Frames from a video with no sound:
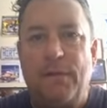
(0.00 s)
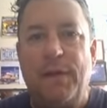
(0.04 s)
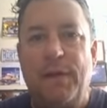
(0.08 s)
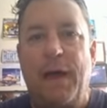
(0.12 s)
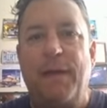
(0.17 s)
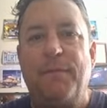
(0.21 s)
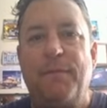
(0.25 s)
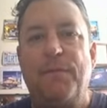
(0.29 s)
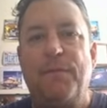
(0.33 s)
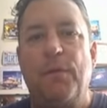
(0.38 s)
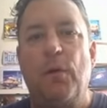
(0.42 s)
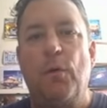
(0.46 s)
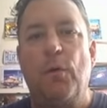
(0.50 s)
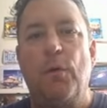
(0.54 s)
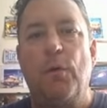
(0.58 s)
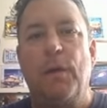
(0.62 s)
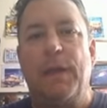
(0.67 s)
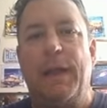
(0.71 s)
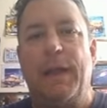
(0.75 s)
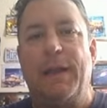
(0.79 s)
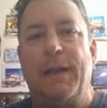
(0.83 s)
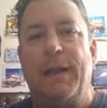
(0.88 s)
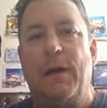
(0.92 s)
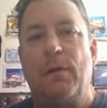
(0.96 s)
Time for the
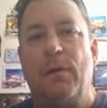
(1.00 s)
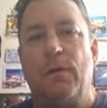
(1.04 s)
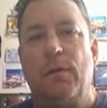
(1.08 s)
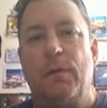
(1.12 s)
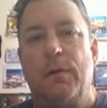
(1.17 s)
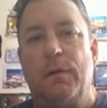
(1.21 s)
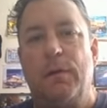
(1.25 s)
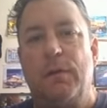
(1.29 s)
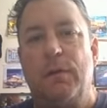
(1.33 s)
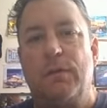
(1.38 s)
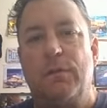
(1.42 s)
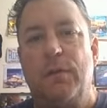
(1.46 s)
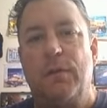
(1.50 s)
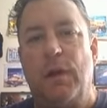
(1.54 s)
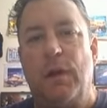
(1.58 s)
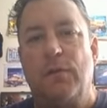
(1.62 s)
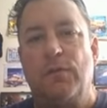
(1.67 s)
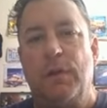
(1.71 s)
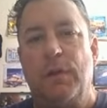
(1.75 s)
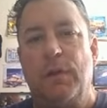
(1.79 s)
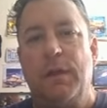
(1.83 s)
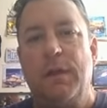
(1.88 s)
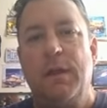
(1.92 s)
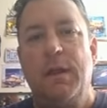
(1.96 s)
hurricane outlook and
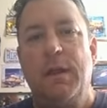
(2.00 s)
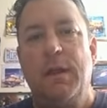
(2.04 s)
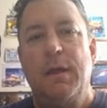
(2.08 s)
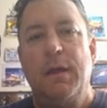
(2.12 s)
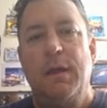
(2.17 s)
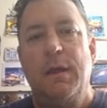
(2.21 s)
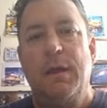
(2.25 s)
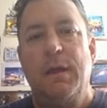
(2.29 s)
discussion.